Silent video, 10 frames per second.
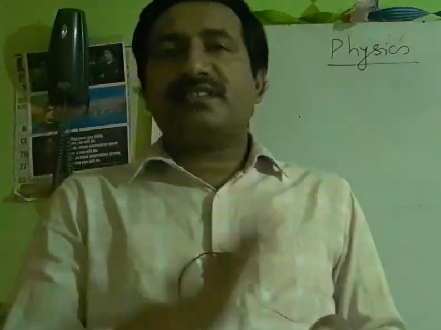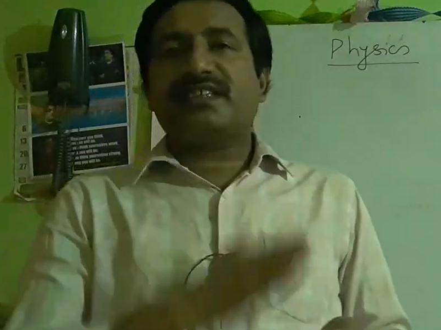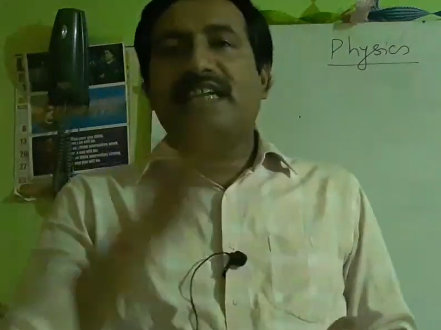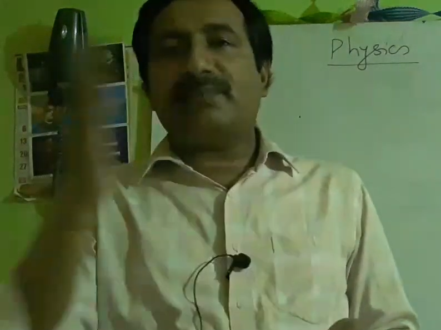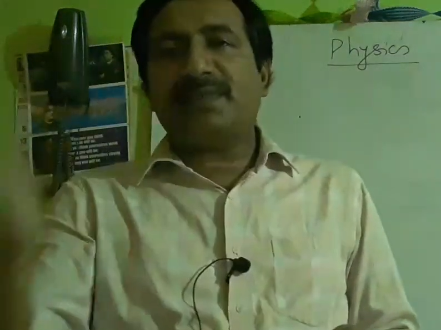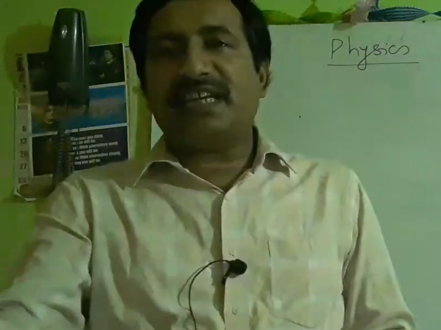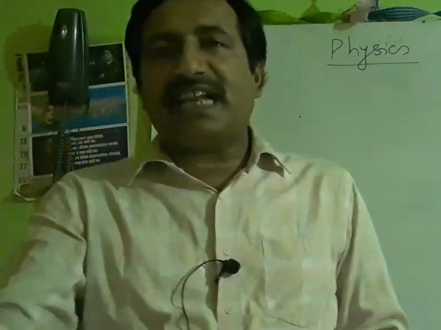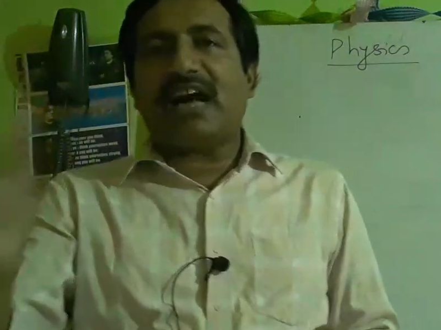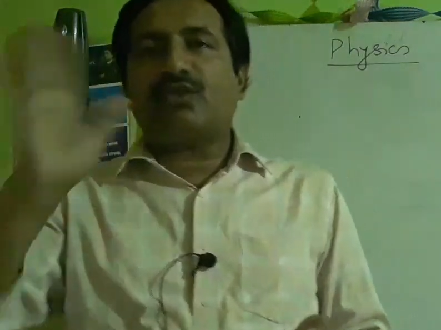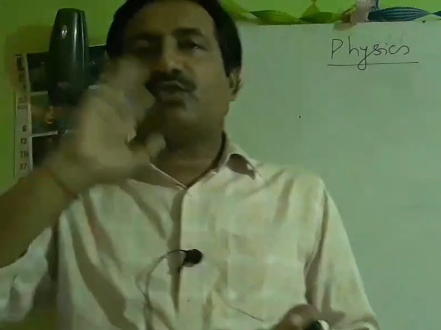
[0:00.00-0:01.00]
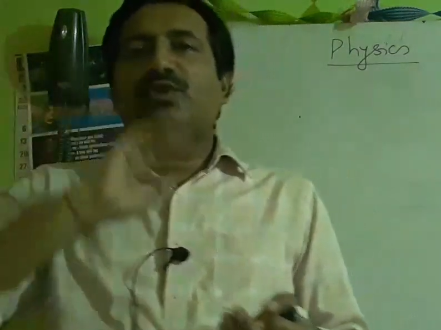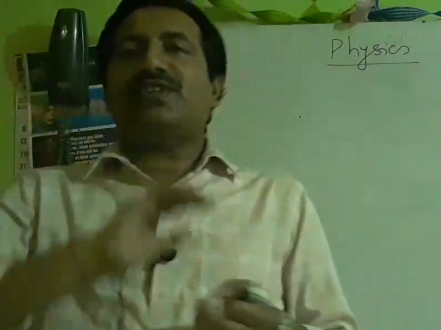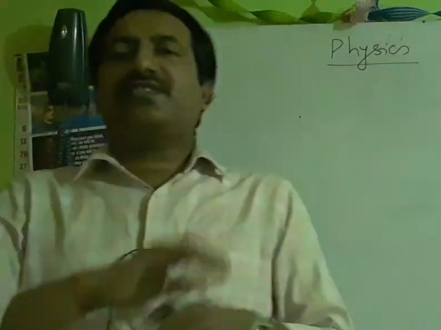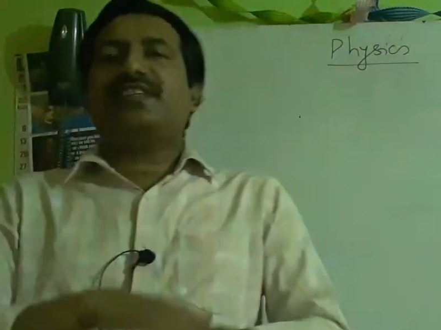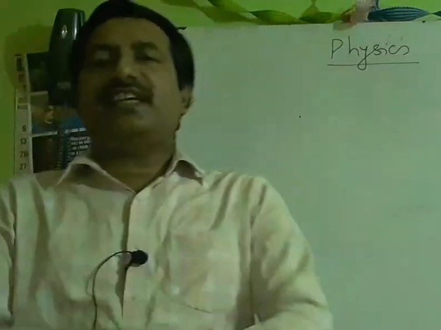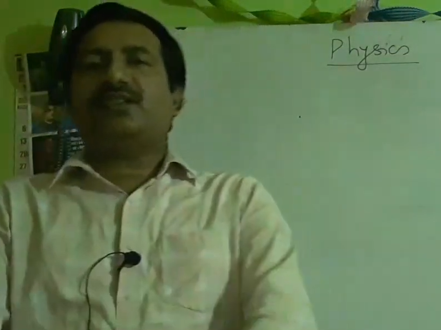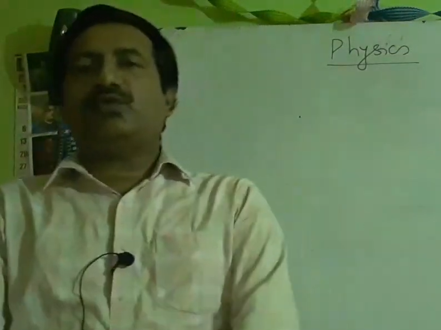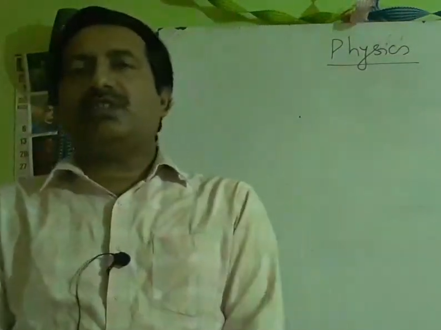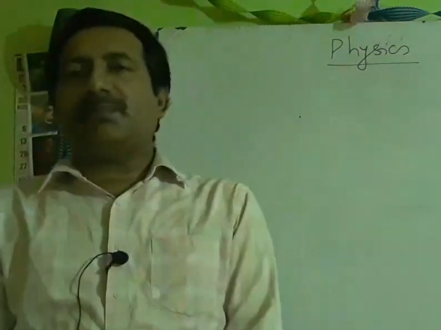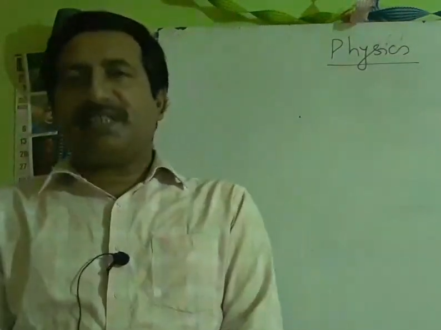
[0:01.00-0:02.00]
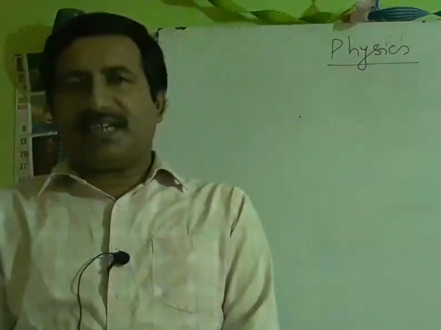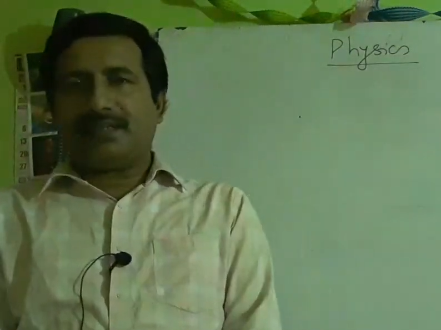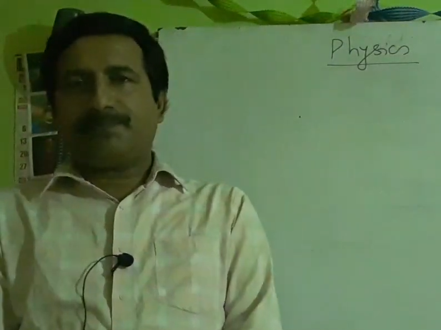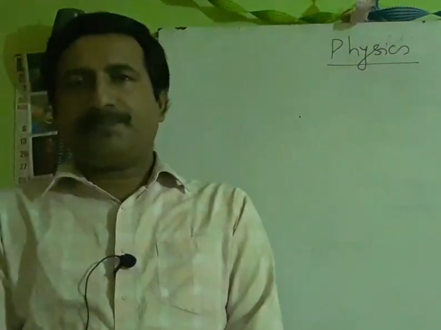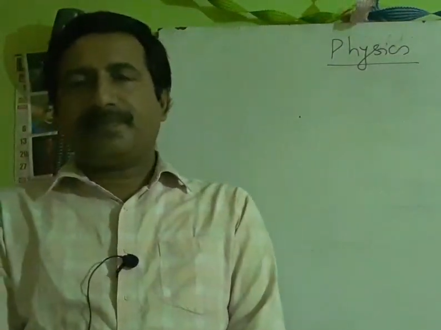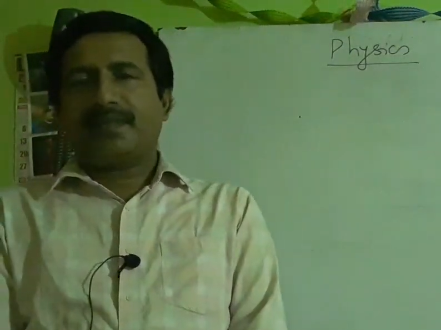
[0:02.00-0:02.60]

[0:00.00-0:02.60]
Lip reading: can be allowed to incident on the mirror.